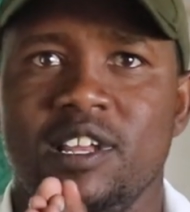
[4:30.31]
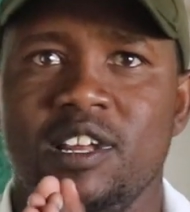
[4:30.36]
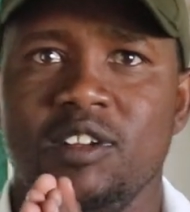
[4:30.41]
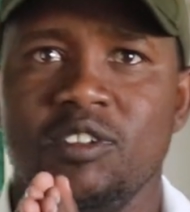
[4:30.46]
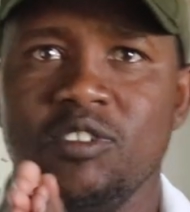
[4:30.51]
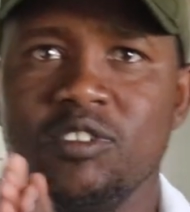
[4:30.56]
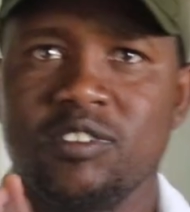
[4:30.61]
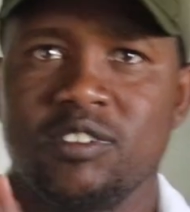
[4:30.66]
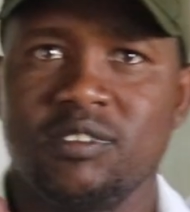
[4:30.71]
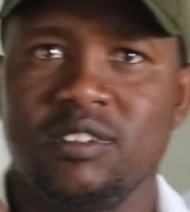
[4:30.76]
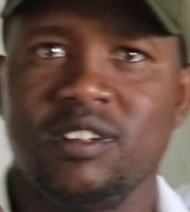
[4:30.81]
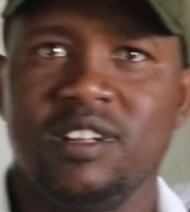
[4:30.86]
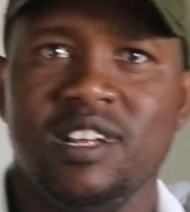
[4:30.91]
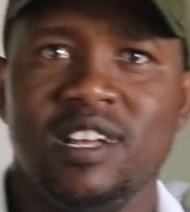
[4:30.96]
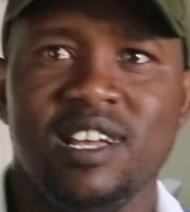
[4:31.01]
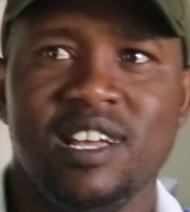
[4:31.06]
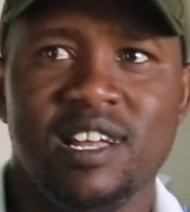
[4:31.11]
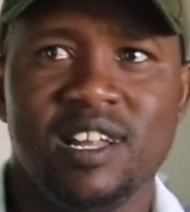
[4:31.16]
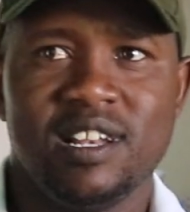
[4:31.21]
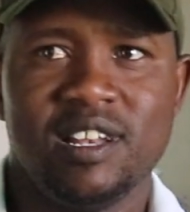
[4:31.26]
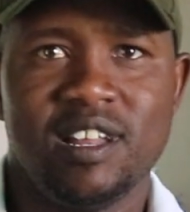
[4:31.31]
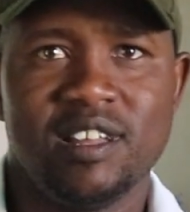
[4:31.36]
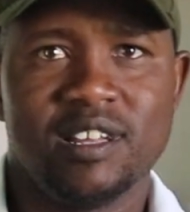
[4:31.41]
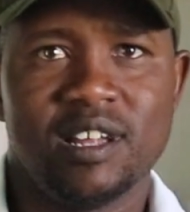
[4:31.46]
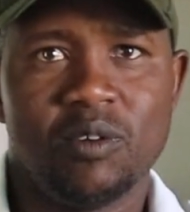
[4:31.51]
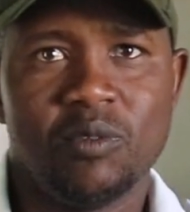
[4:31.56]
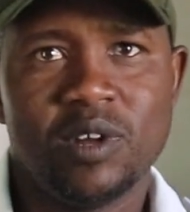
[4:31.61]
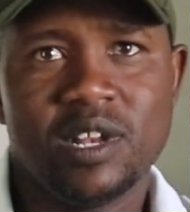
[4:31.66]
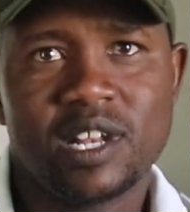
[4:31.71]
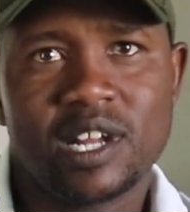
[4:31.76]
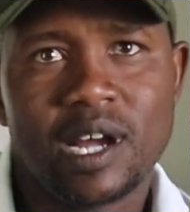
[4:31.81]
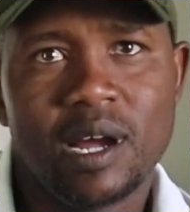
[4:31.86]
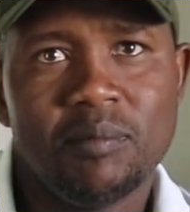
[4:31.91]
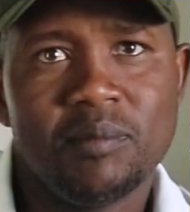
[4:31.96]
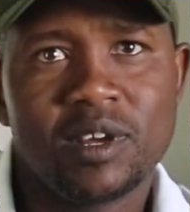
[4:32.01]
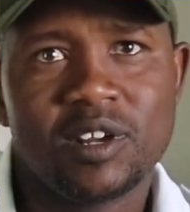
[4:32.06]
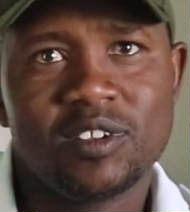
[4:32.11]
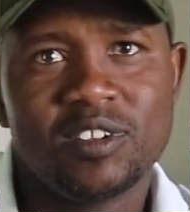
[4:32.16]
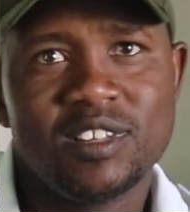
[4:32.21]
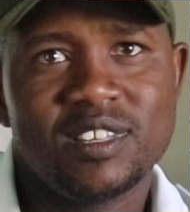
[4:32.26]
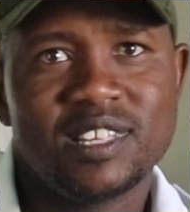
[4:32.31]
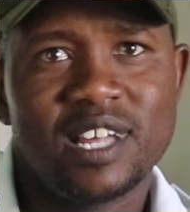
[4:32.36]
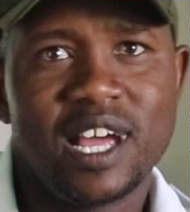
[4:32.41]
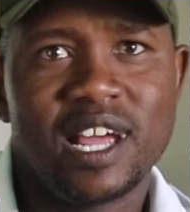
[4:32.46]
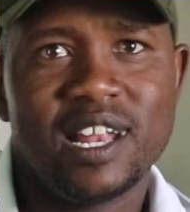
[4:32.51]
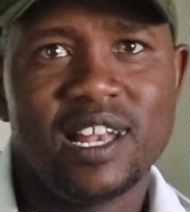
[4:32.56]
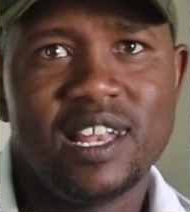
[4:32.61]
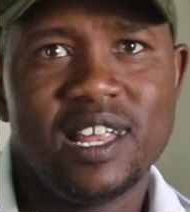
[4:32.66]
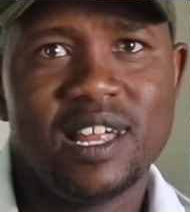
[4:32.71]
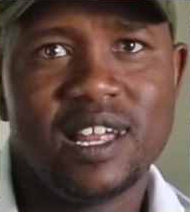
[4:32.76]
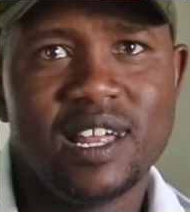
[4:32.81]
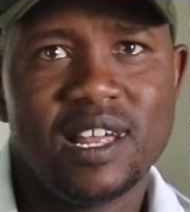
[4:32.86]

He knows there's a wind coming this side.